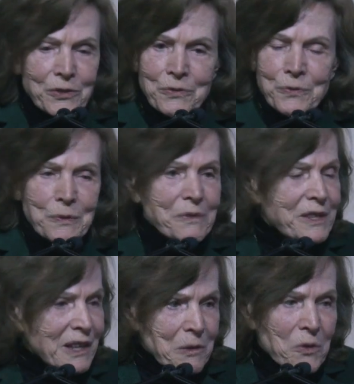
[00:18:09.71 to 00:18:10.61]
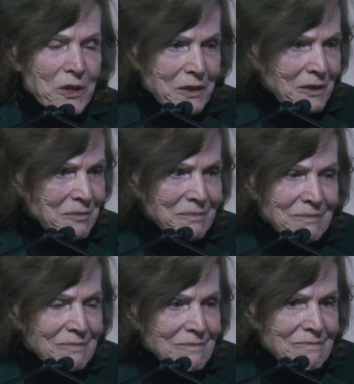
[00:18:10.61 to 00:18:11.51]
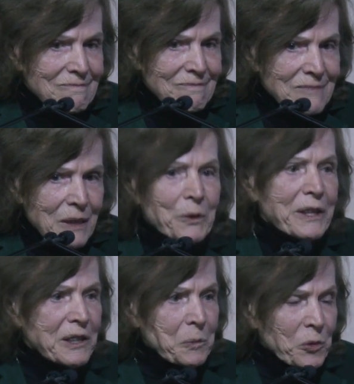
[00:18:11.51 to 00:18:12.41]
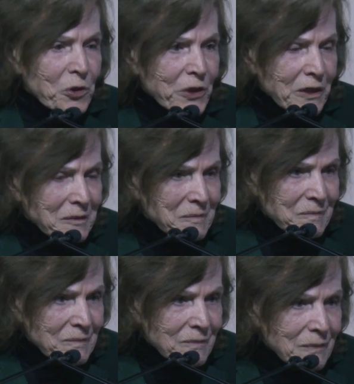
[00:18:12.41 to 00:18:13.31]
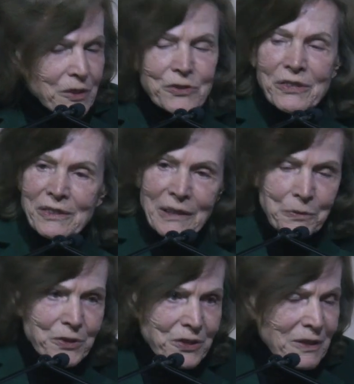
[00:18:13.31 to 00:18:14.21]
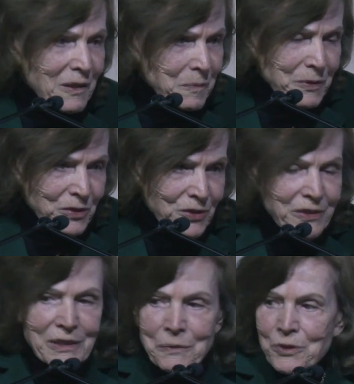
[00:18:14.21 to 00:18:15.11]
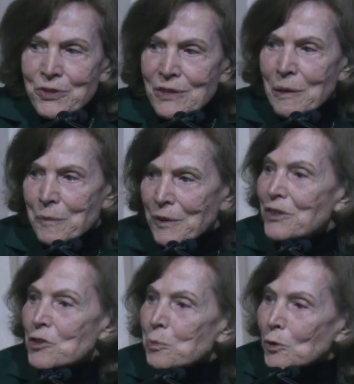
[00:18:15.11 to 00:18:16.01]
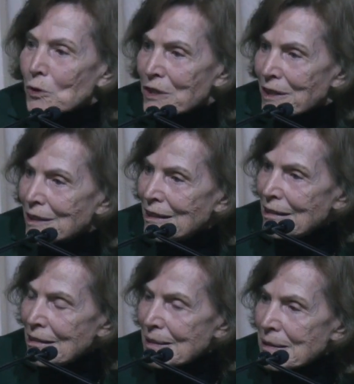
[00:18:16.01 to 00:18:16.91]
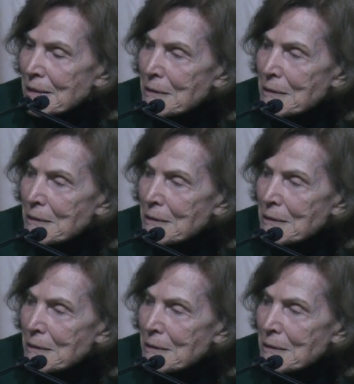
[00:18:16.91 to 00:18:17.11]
We learn from day one, and we keep learning. You should never stop. You should never stop exploring.